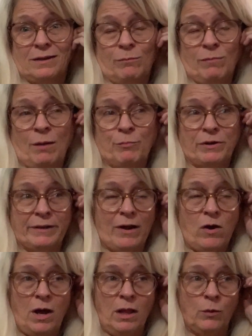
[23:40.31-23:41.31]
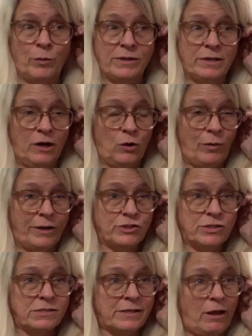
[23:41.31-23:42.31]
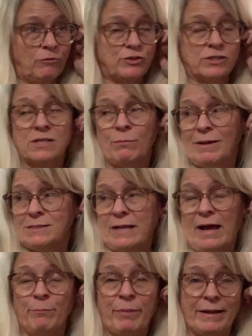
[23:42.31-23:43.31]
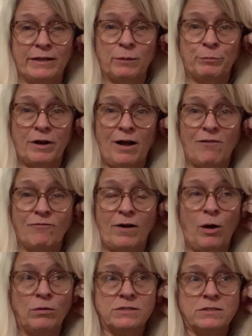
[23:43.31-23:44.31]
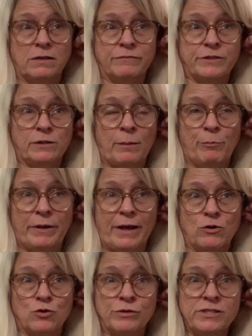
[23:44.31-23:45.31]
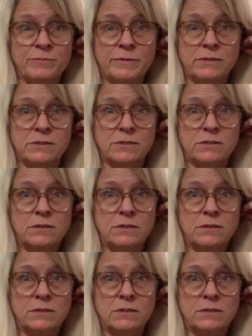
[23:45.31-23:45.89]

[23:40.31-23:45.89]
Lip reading: I'm not putting out Halloween decorations. I'll just get my sign painted and put out fall stuff till I put out Christmas.